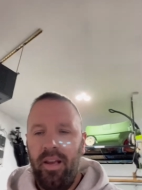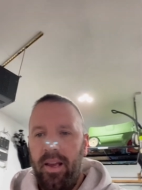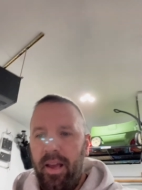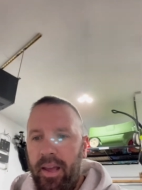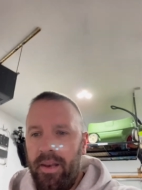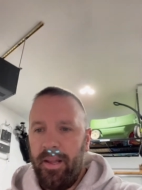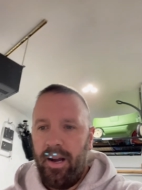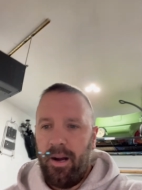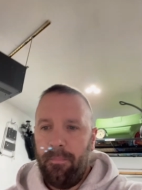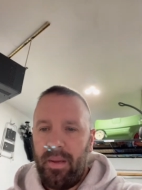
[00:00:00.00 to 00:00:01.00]
And
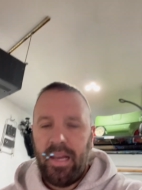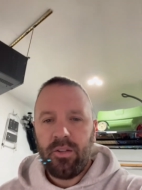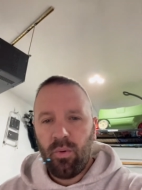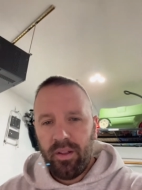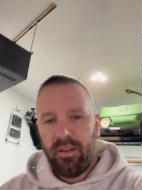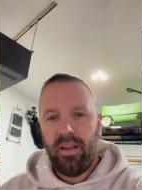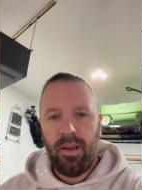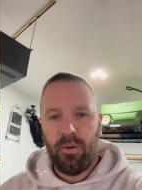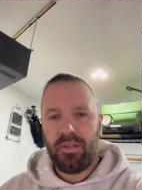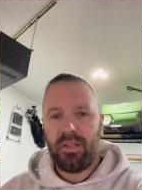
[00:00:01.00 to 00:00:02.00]
each one of the
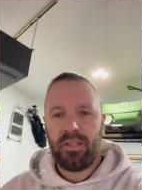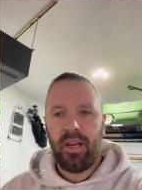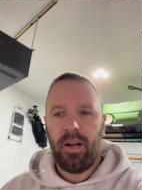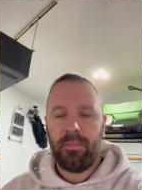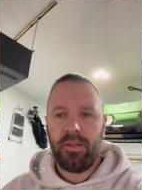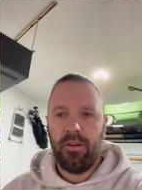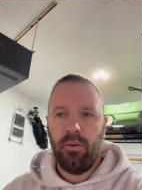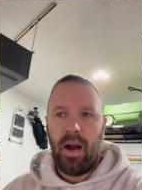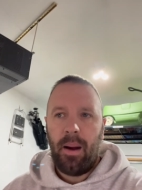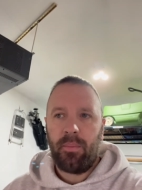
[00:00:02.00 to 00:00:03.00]
tables is set up
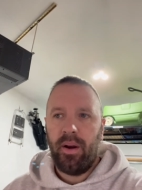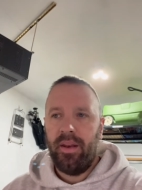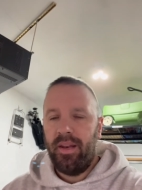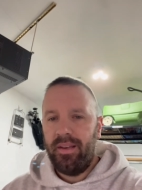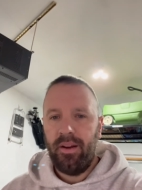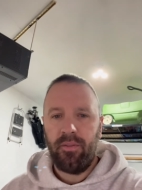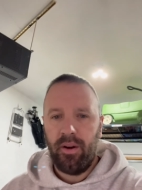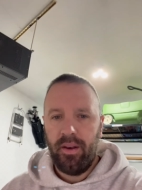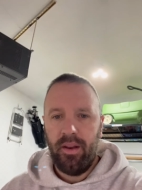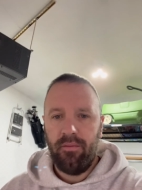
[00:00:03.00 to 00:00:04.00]
to operate in a
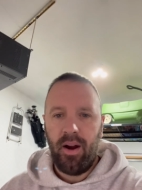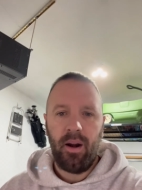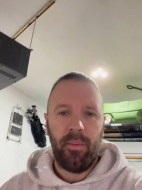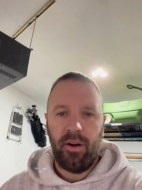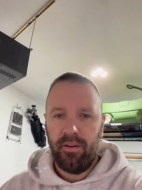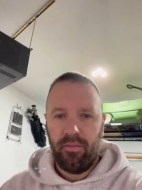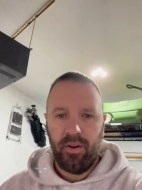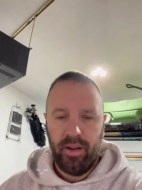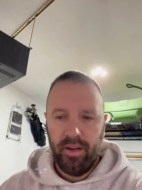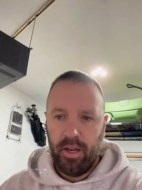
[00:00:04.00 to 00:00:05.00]
different environment or
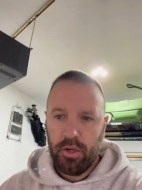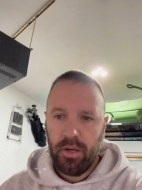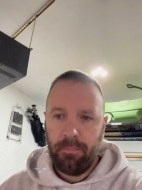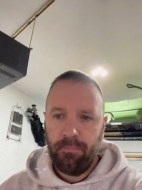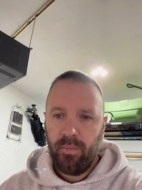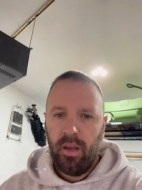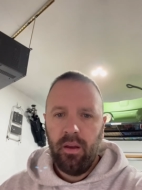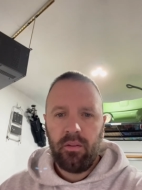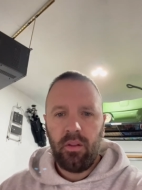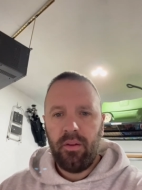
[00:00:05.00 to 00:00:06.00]
different condition.
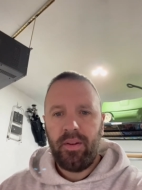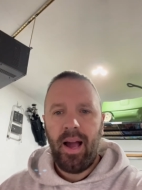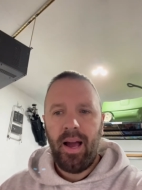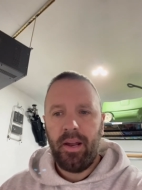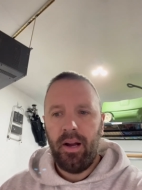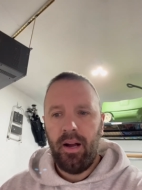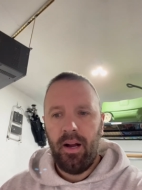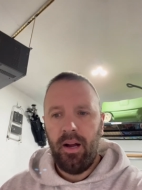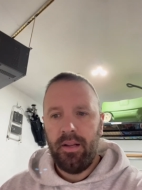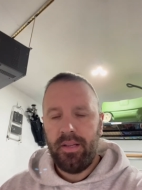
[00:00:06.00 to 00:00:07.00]
So they've
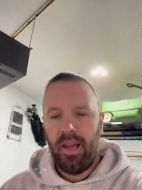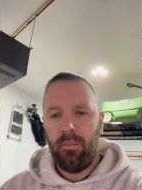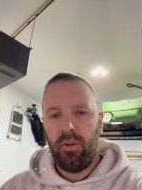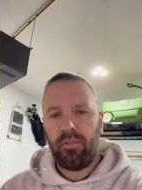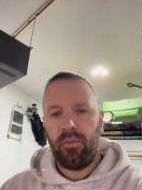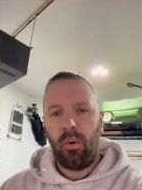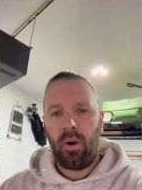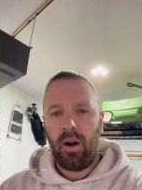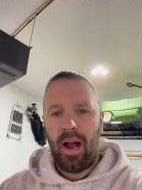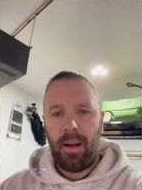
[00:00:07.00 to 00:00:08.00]
got tables
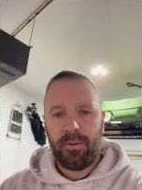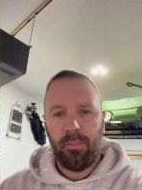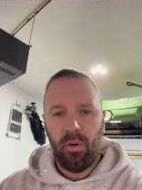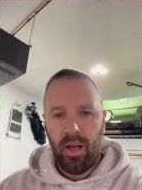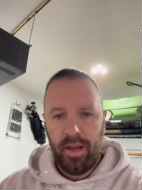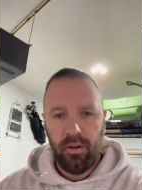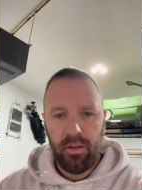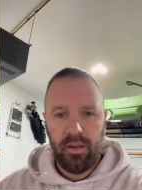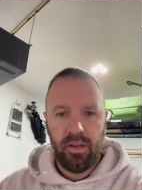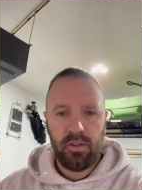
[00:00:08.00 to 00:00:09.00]
for optimal idle
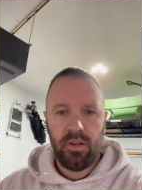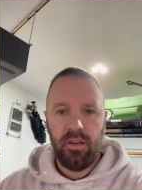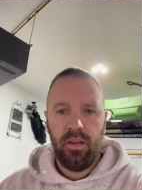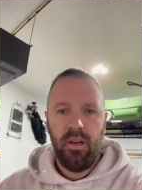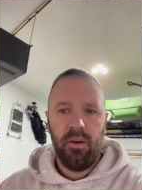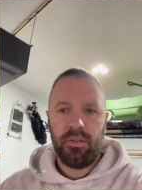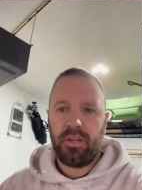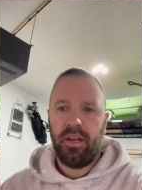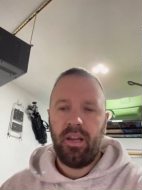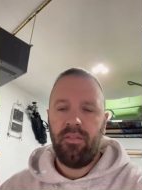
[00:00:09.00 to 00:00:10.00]
condition, which is
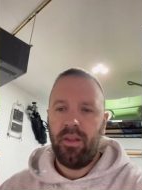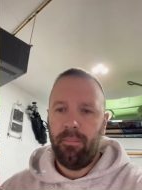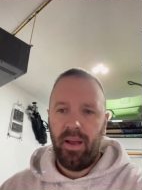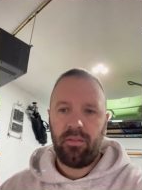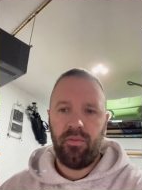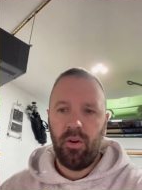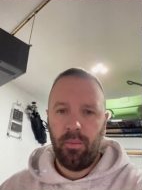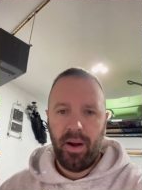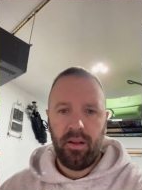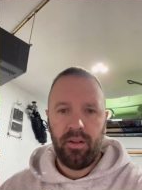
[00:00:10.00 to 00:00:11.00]
going to give you the best fuel
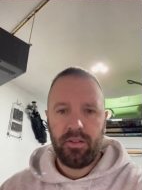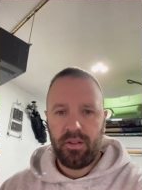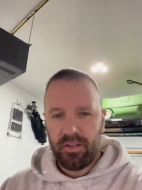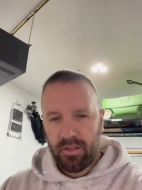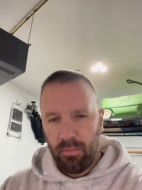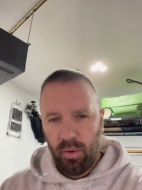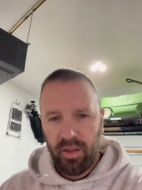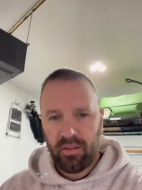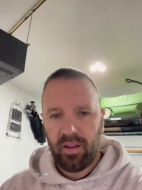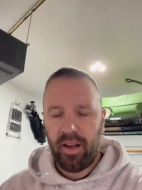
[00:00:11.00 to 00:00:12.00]
mileage, the
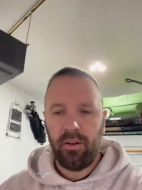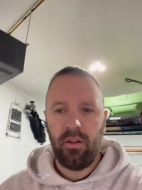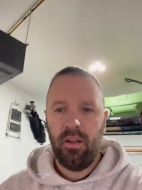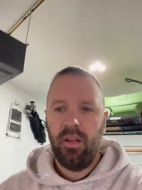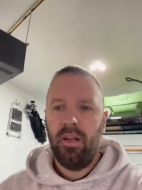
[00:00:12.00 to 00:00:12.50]
smoothest idle.